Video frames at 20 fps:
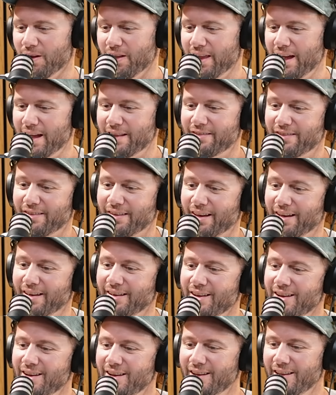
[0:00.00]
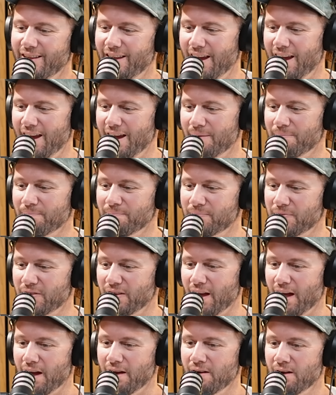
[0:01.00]
like that. So, yeah.
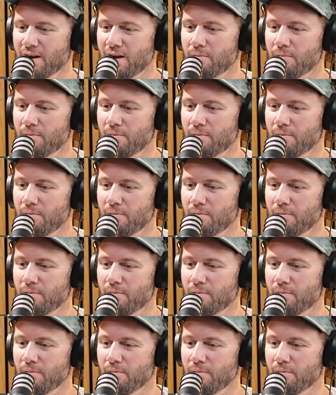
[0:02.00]
So, and